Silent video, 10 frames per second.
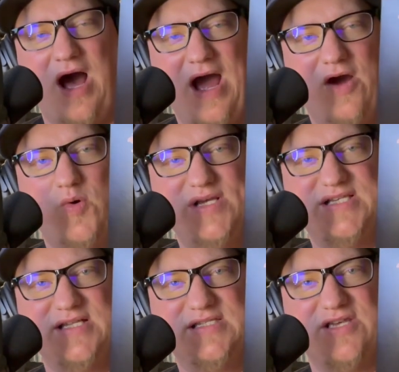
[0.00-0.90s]
I always
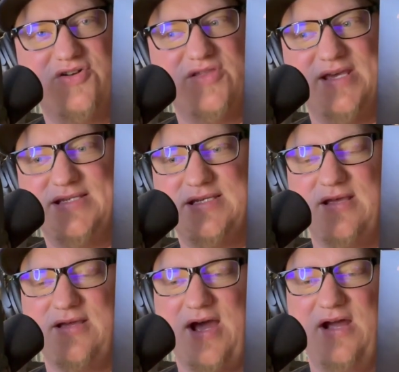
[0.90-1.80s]
consider this
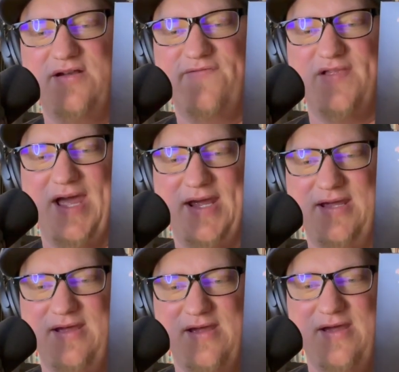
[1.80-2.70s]
kind of like